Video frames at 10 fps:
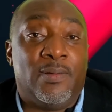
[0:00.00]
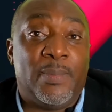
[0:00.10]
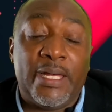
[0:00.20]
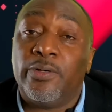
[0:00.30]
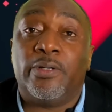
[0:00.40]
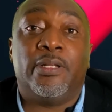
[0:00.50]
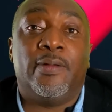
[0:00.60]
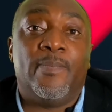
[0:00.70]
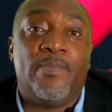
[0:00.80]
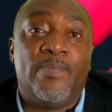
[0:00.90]
my God,
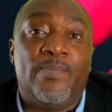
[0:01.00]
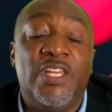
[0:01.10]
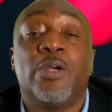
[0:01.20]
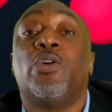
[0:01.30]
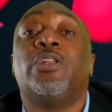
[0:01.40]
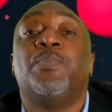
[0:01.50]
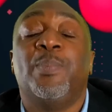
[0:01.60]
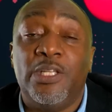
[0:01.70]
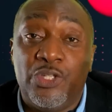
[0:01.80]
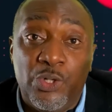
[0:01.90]
they're gonna
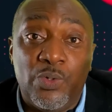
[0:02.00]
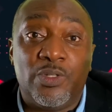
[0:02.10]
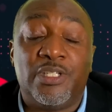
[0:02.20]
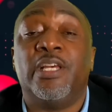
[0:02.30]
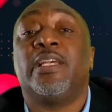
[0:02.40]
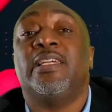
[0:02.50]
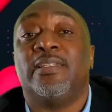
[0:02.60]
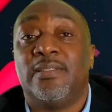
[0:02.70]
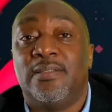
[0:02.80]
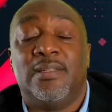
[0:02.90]
beat you, take
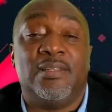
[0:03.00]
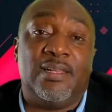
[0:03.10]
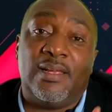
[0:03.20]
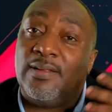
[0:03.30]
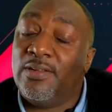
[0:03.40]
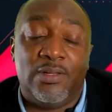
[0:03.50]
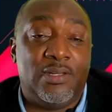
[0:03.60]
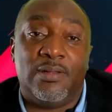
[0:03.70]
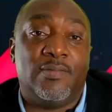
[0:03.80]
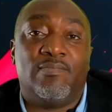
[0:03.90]
it, and
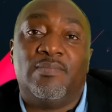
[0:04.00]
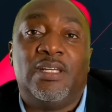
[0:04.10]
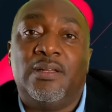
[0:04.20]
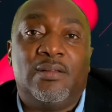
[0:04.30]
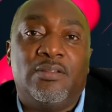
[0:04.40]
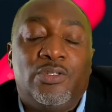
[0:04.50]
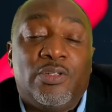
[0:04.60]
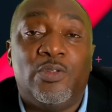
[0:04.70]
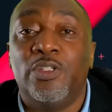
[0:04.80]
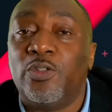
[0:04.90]

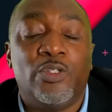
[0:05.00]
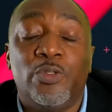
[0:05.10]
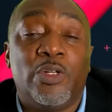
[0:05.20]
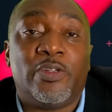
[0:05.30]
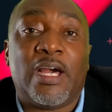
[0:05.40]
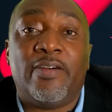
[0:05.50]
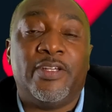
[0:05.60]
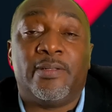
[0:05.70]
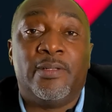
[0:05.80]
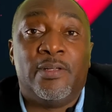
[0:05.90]
you'll not have
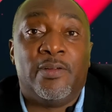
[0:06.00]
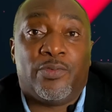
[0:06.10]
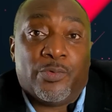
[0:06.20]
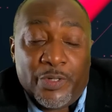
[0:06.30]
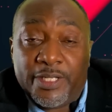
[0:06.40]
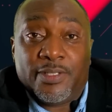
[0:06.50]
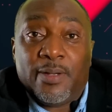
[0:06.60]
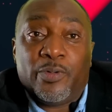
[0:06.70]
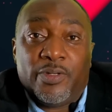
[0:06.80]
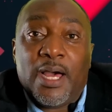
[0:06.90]
it. For
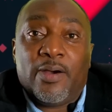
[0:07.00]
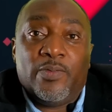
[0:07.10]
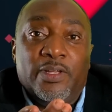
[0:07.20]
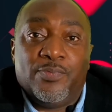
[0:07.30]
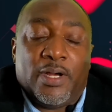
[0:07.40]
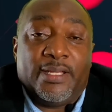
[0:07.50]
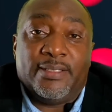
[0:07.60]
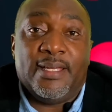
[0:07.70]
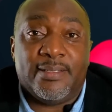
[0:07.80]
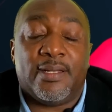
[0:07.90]
example, now if I
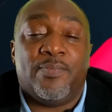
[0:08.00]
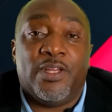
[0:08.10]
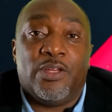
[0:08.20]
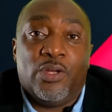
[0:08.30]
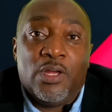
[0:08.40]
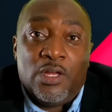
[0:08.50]
say something,